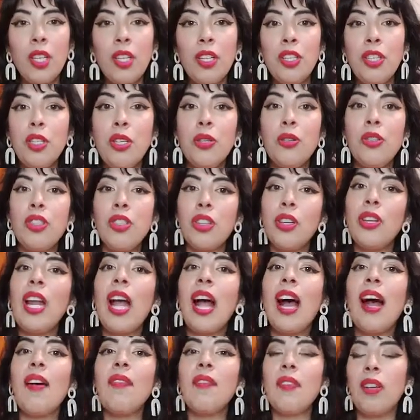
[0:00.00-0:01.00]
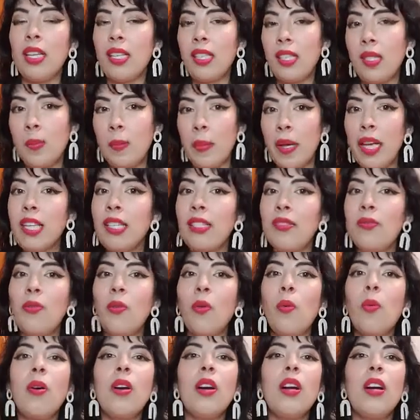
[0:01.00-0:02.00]
You should have space
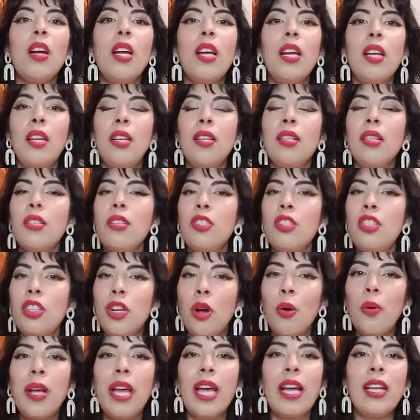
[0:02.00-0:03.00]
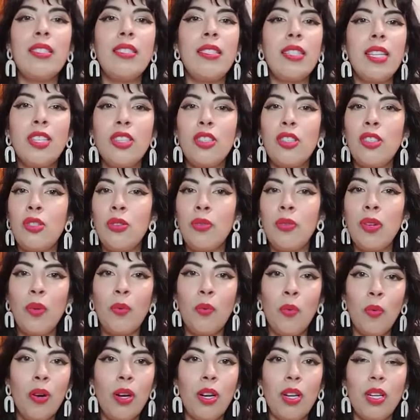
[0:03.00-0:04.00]
for showcasing student
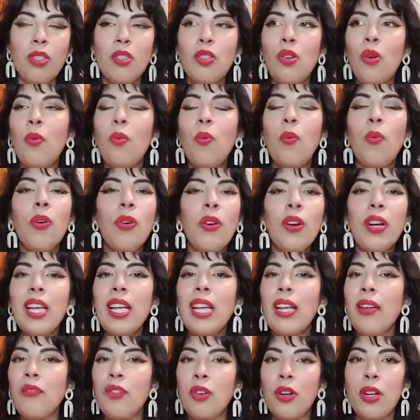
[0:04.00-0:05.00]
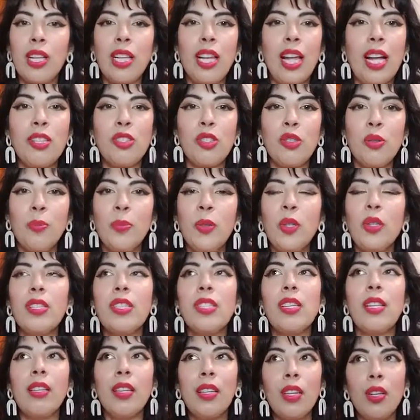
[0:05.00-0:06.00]
work. Don't worry if your classroom looks
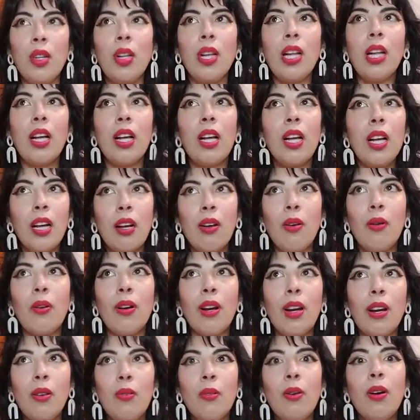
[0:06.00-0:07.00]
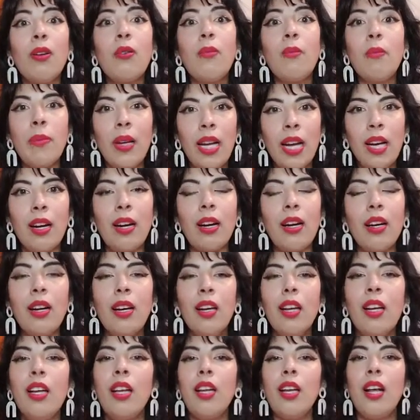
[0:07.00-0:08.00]
a little quote unquote bare
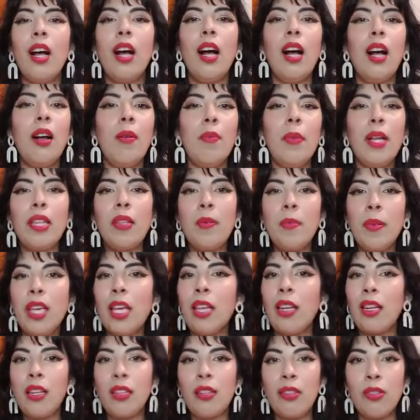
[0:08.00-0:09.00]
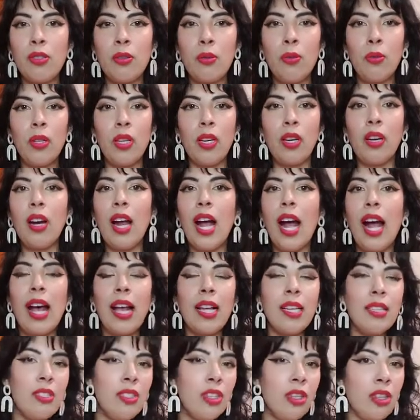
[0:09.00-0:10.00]
at the beginning of the school year.
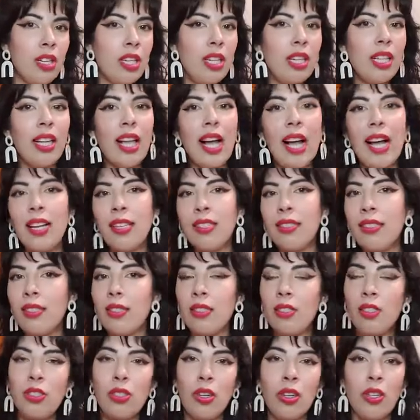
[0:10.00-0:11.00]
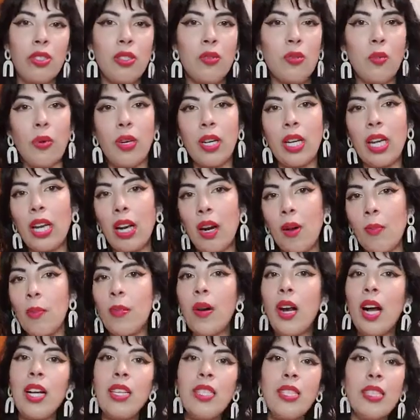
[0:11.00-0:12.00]
As your class starts working on
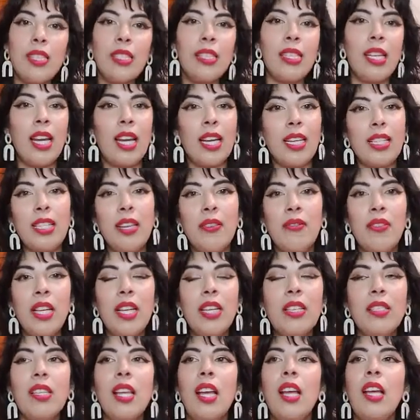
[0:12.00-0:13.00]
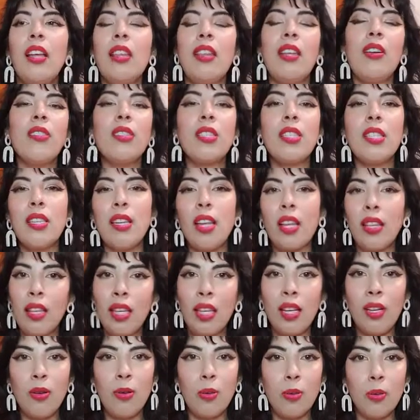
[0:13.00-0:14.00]
projects and activities, there's
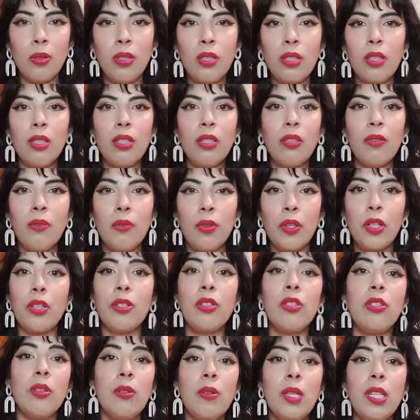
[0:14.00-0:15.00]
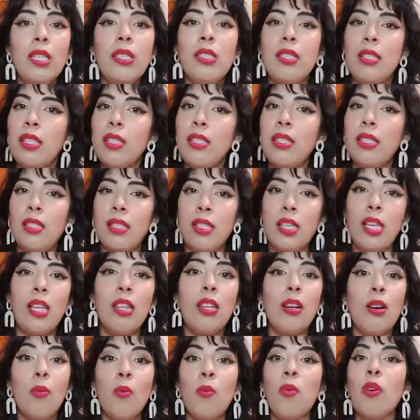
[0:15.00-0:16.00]
nothing cooler for your students than to see
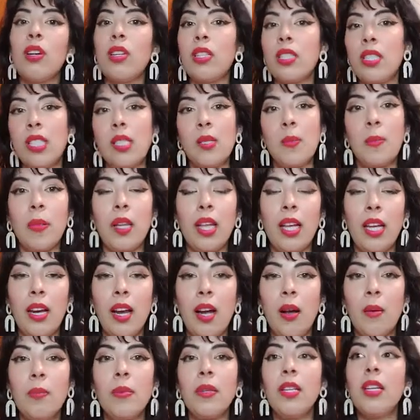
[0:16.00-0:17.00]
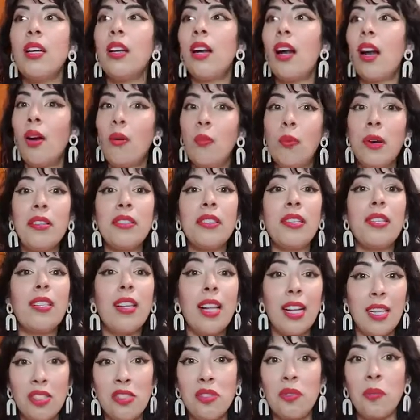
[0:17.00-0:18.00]
their work displayed up around the
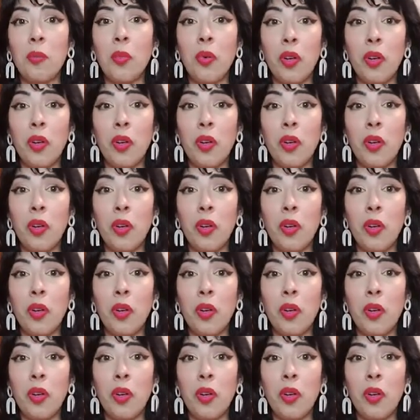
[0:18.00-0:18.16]
classroom